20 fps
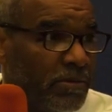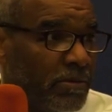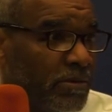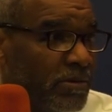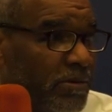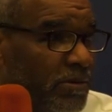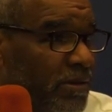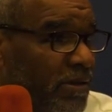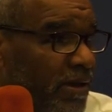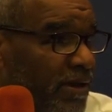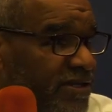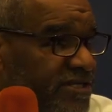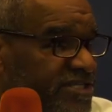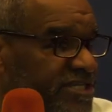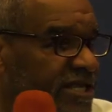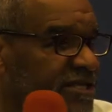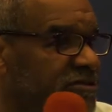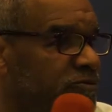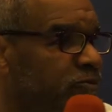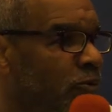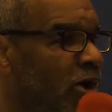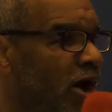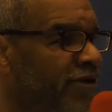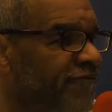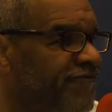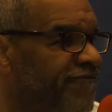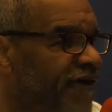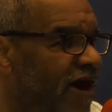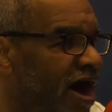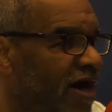Yeah. Since
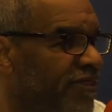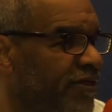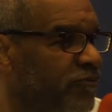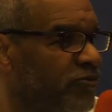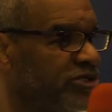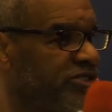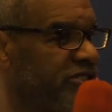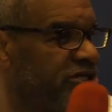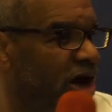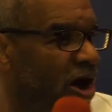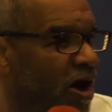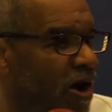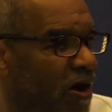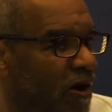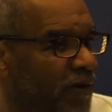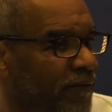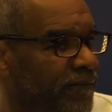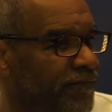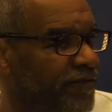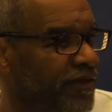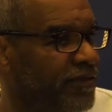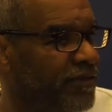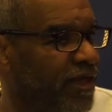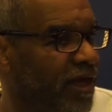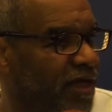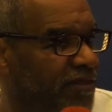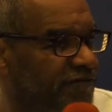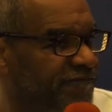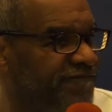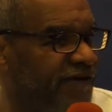one father was gone, then
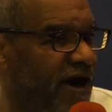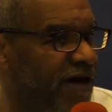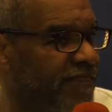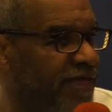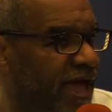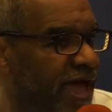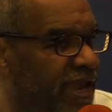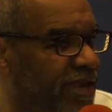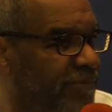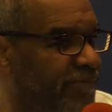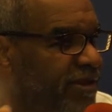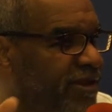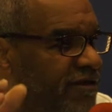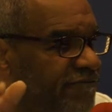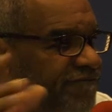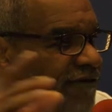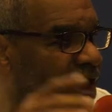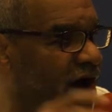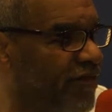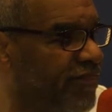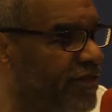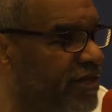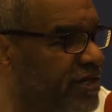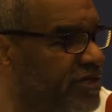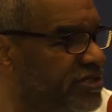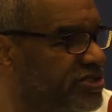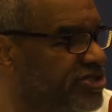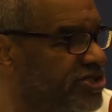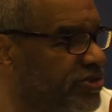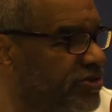the other father had to be the father
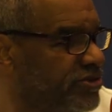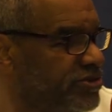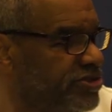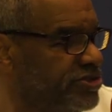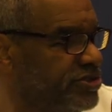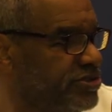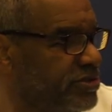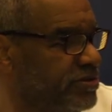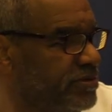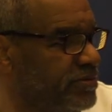in the church.